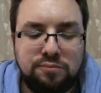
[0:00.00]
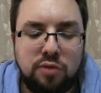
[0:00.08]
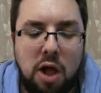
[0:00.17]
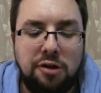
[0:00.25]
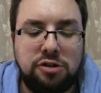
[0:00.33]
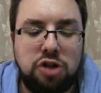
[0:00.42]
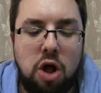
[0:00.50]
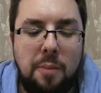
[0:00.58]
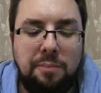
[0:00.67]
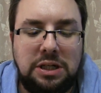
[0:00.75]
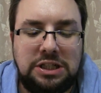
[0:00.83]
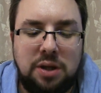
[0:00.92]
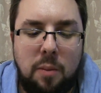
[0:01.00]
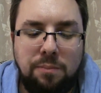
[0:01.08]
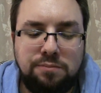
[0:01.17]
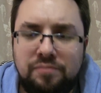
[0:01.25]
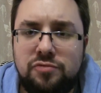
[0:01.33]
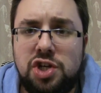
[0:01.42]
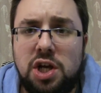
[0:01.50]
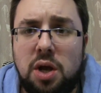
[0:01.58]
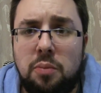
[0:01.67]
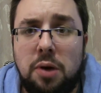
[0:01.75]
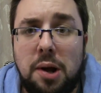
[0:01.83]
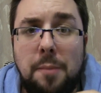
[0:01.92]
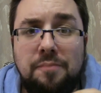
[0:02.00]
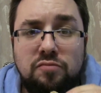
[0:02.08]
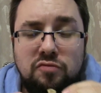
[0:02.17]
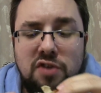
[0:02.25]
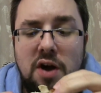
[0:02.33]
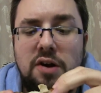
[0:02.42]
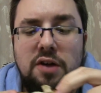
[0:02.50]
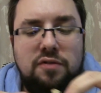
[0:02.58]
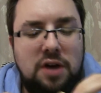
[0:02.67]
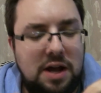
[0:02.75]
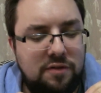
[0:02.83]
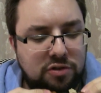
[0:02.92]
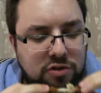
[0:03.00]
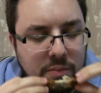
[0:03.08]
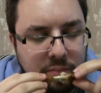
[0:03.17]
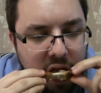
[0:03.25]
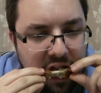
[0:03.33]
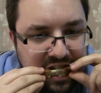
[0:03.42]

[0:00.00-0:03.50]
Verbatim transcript: that is a lot of meat. Chicken wing. Very flavoursome.